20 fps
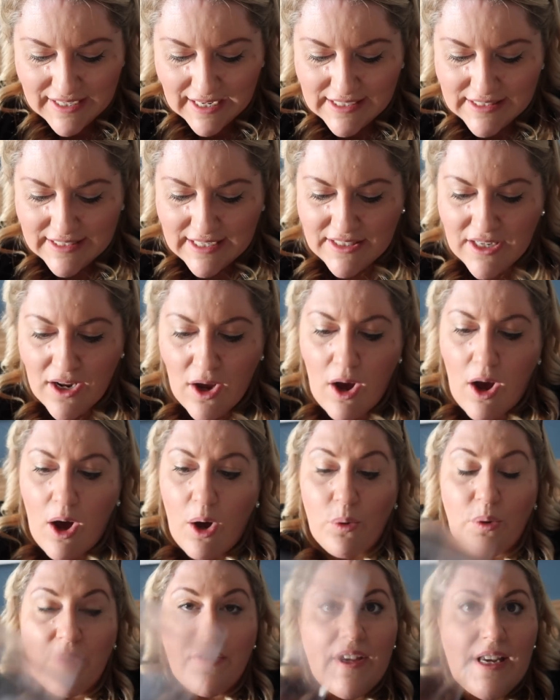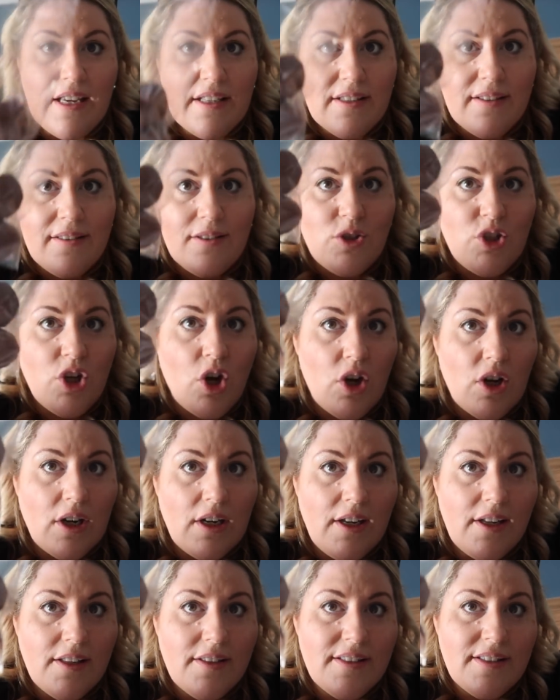taste test. Oh, these are the
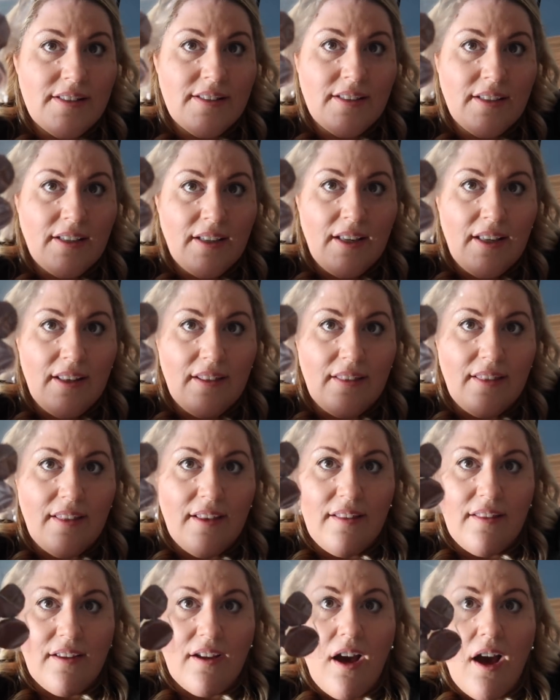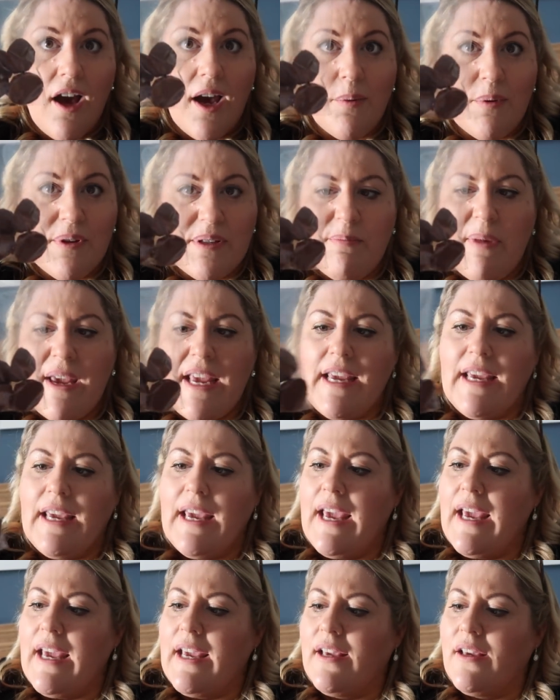chocolates that the guy was
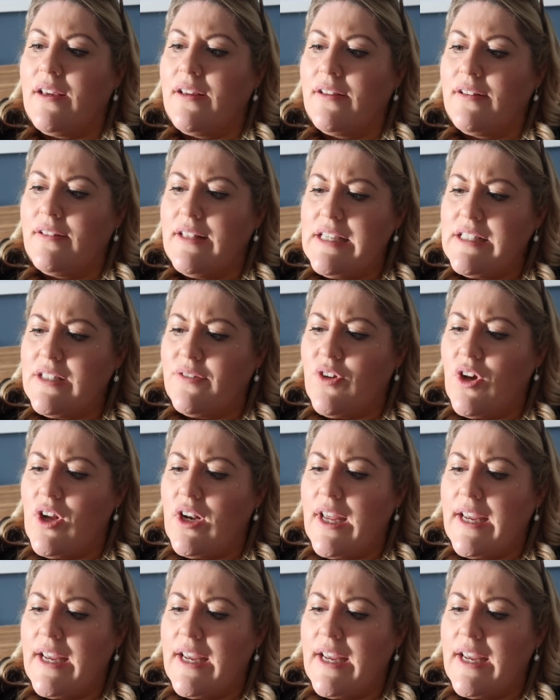making. These have got